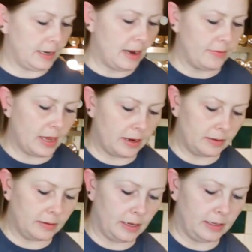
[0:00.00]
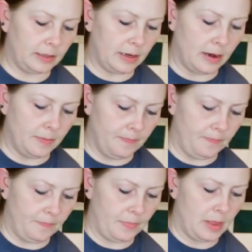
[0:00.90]
I have that sliced up,
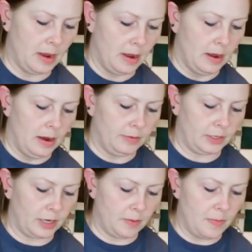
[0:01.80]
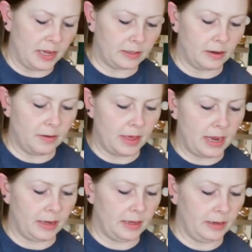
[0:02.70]
I'm just going to mix all
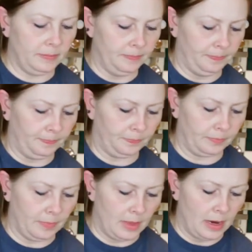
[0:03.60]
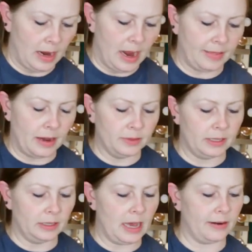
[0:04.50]
that in. And that was
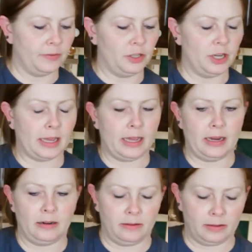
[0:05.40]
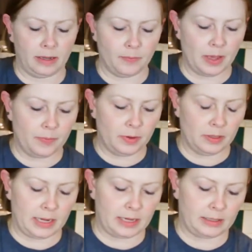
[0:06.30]
a lot of chicken. Some people,
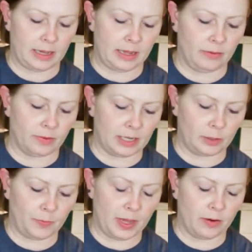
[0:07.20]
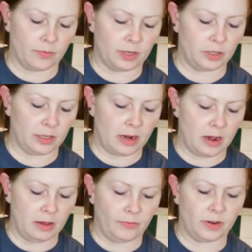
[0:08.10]
like I said, the recipe originally
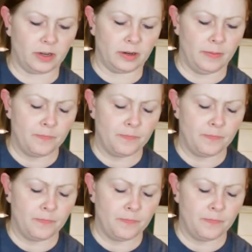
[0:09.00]
called for